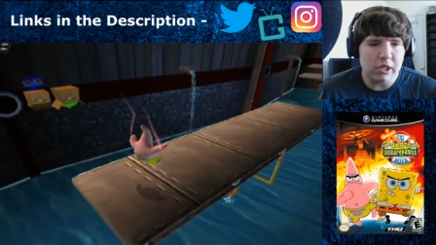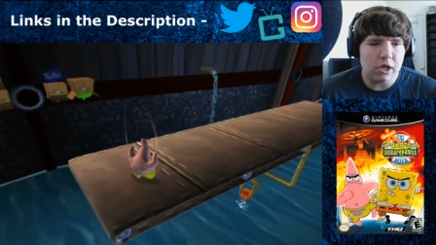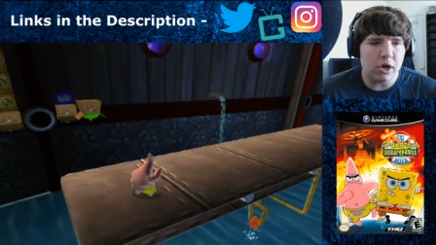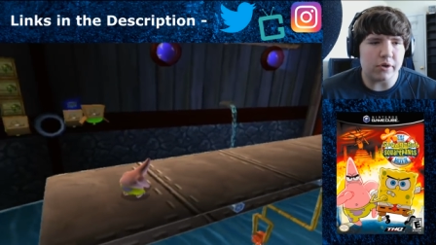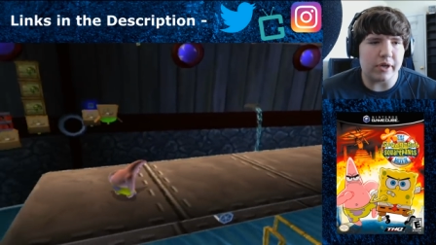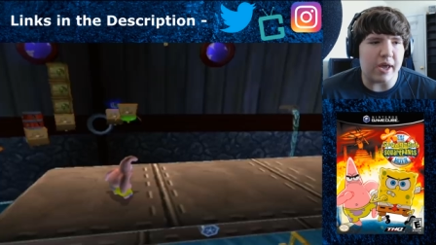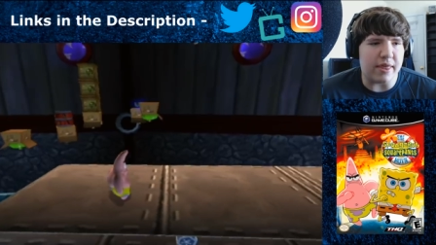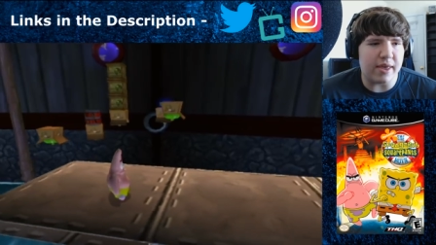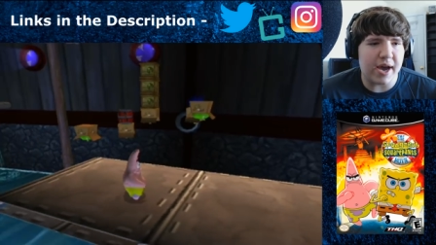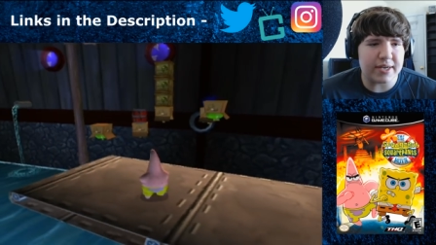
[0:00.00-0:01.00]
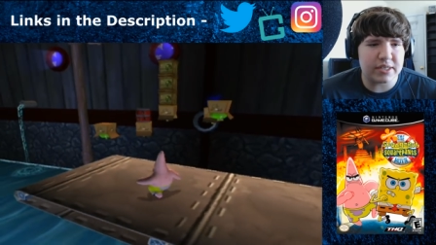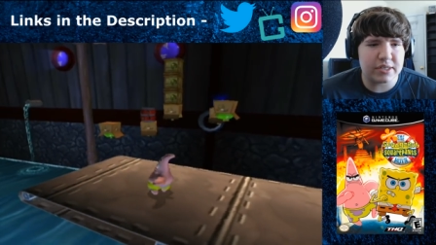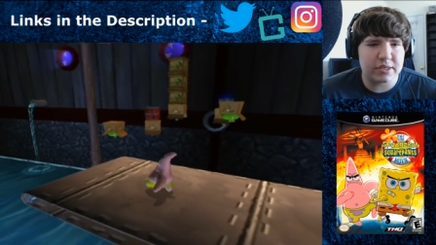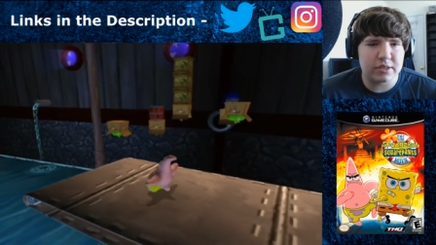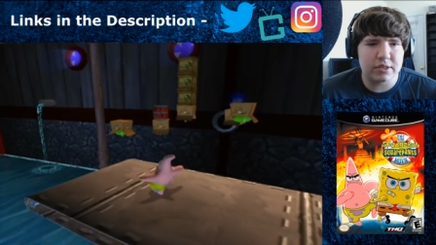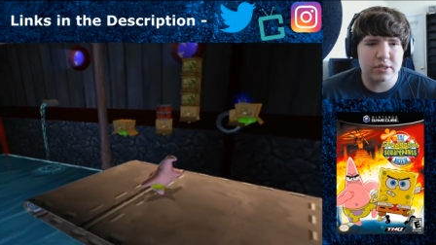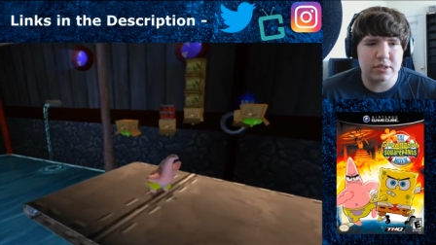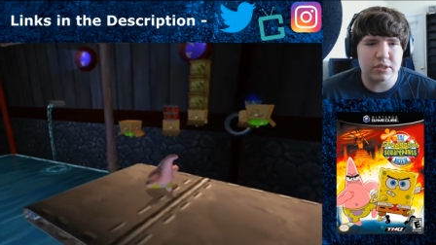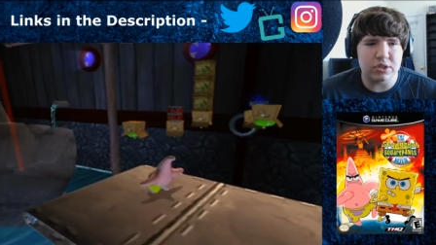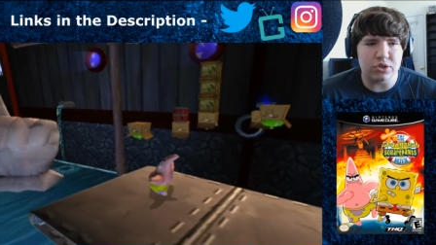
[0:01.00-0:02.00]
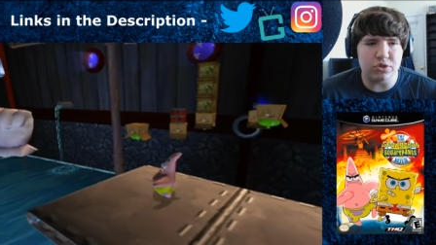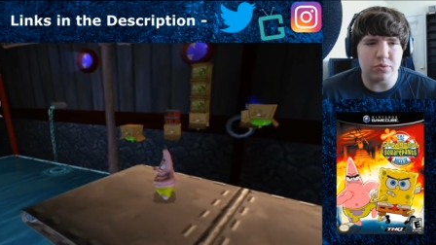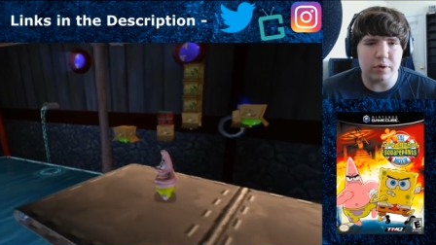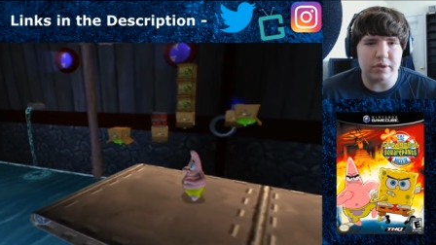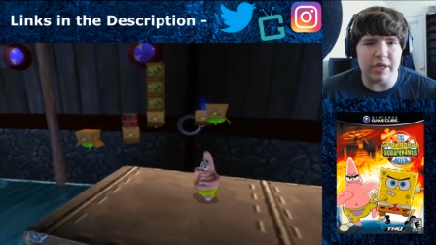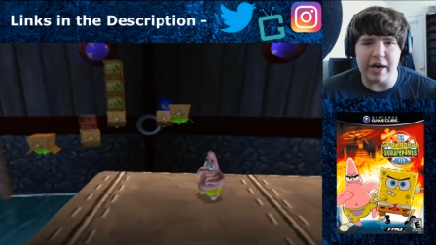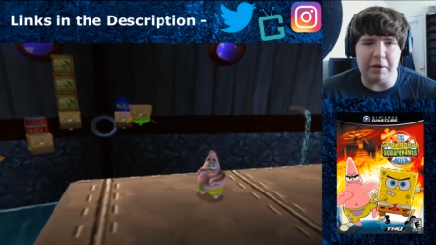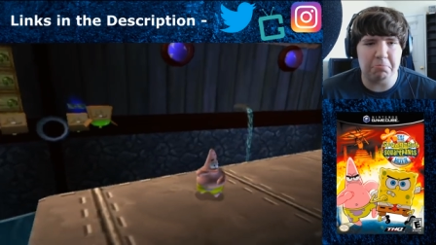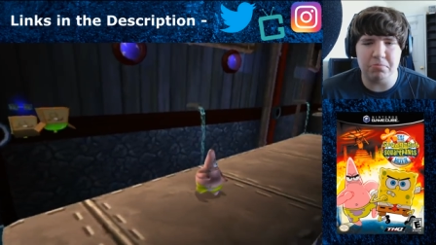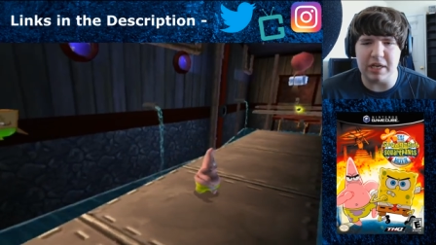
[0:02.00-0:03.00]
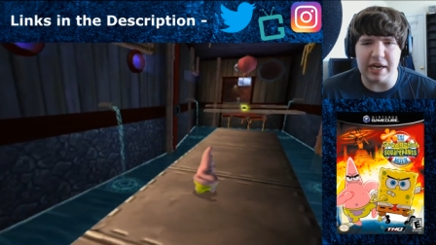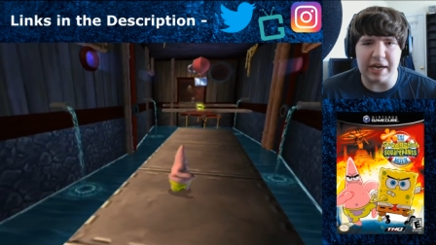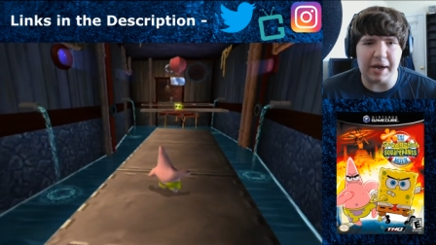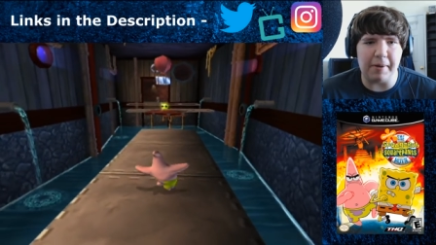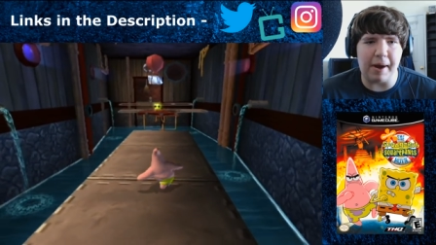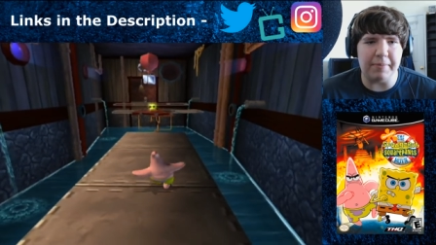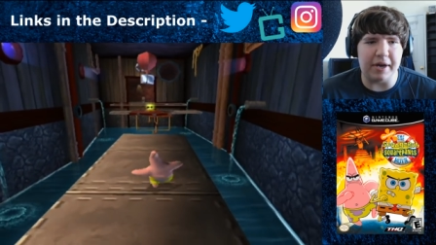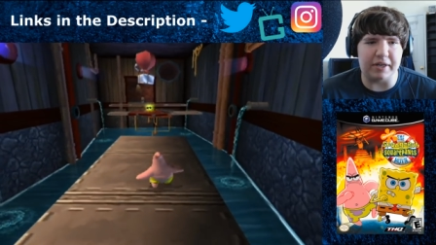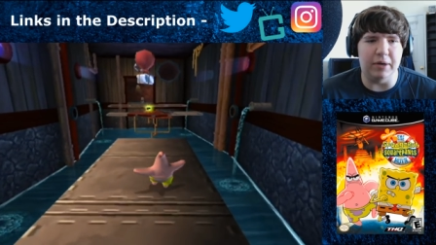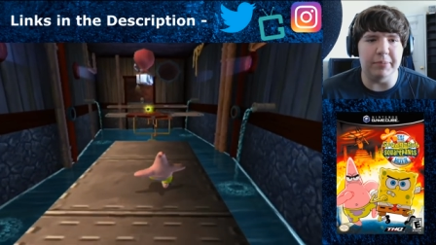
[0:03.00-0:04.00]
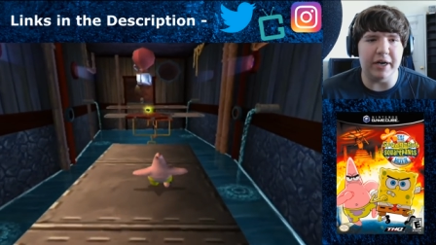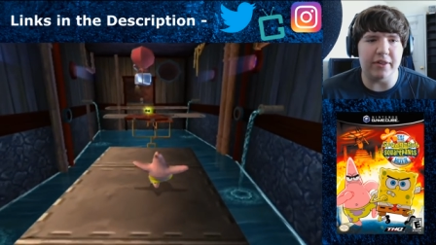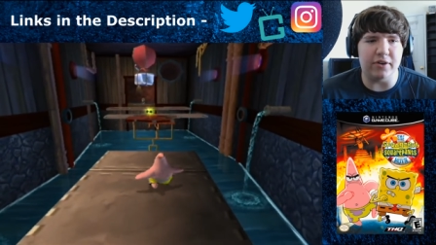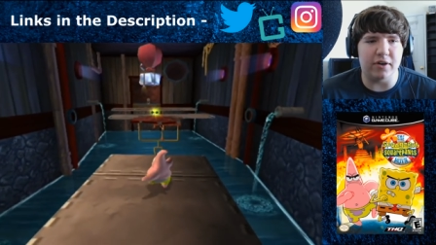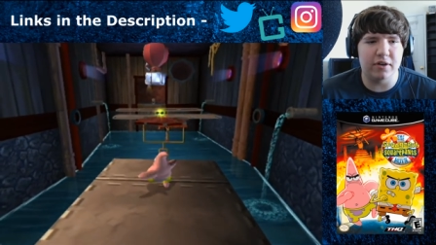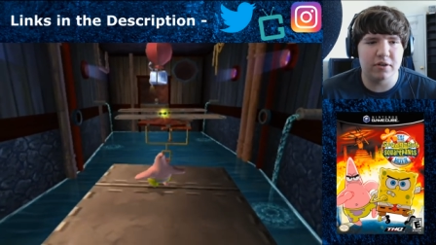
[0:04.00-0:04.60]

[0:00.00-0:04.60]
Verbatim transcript: Okay, that... Do what... Nah, nah. I am not gonna bother.